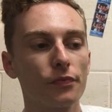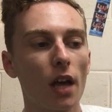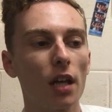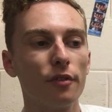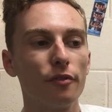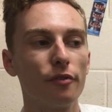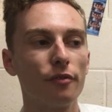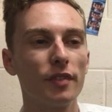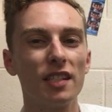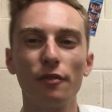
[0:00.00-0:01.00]
kind of
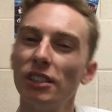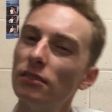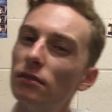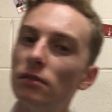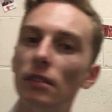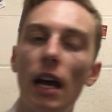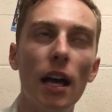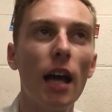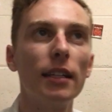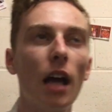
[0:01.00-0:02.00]
stiffer,
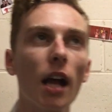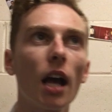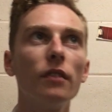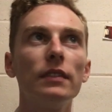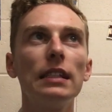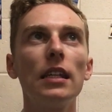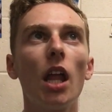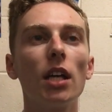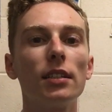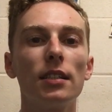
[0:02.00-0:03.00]
and I kind of didn't
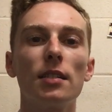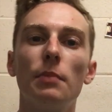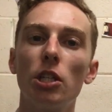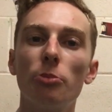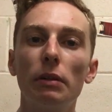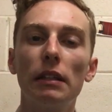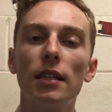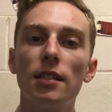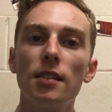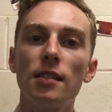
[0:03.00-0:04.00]
like that as much
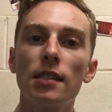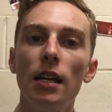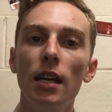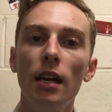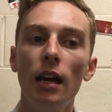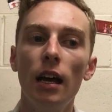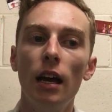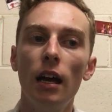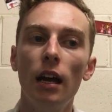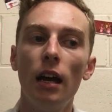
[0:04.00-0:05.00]
because
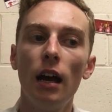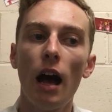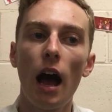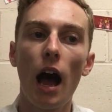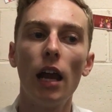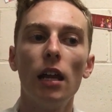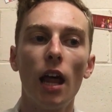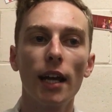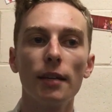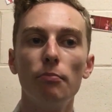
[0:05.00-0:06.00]
I
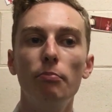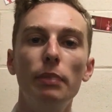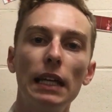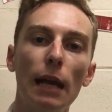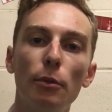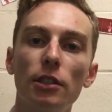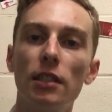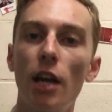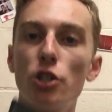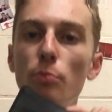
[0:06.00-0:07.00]
like being able to
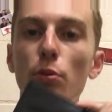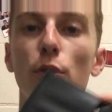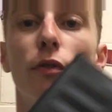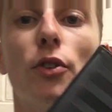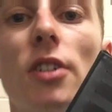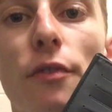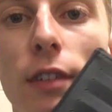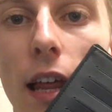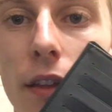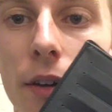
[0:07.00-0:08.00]
touch a beautiful
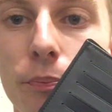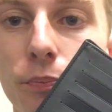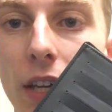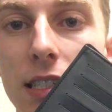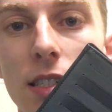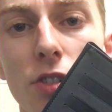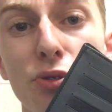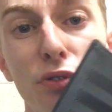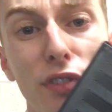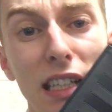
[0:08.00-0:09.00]
soft leather, and this
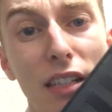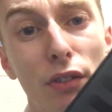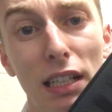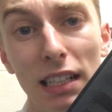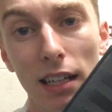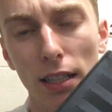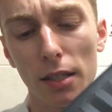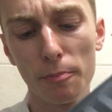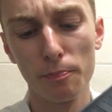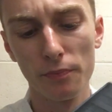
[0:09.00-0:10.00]
is really, really
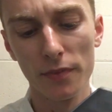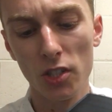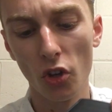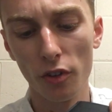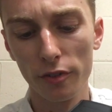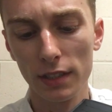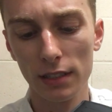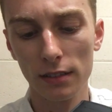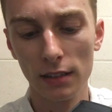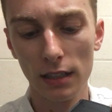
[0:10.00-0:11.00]
like soft,
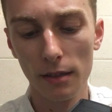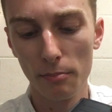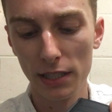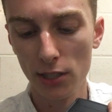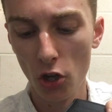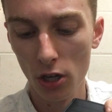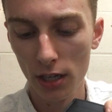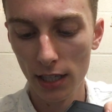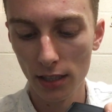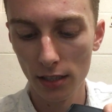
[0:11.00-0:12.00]
and but not
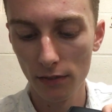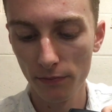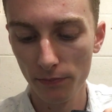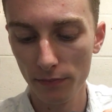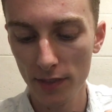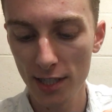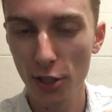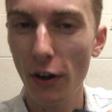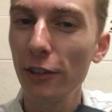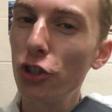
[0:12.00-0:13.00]
like
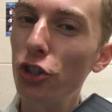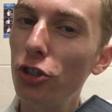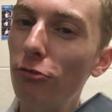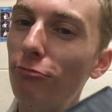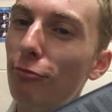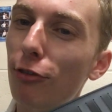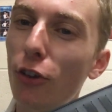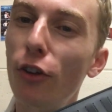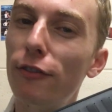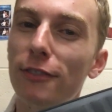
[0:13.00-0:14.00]
scratch
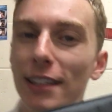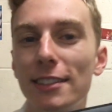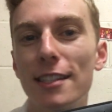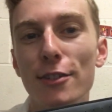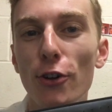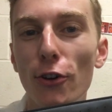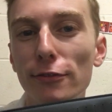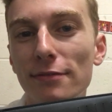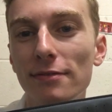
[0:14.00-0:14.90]
soft. Like it's not